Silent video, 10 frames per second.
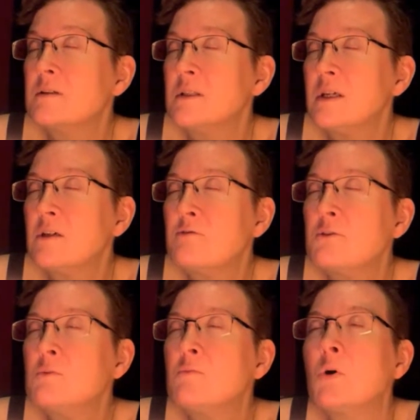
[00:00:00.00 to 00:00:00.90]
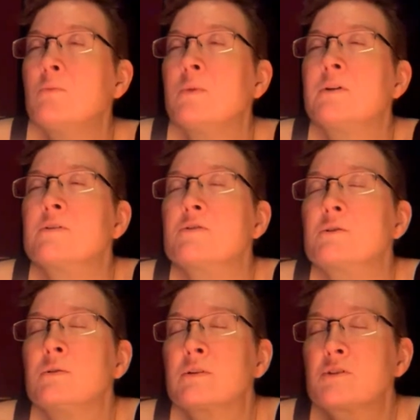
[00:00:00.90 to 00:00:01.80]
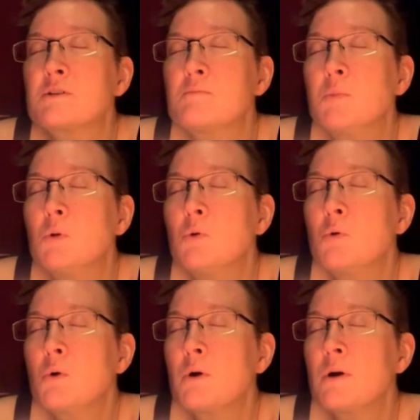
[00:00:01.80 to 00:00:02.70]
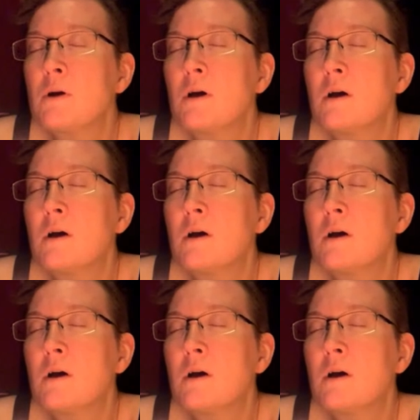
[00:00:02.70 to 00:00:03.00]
Take a few moments to explore